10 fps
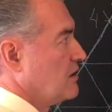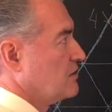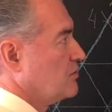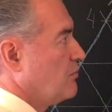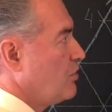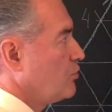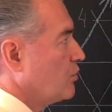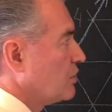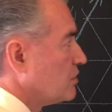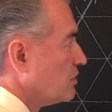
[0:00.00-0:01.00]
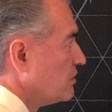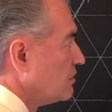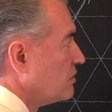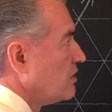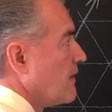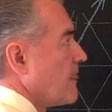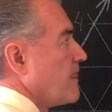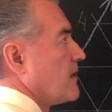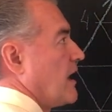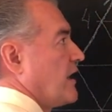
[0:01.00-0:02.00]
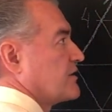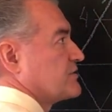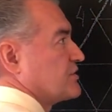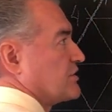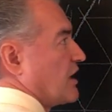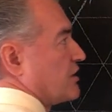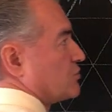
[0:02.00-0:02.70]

The ball will exercise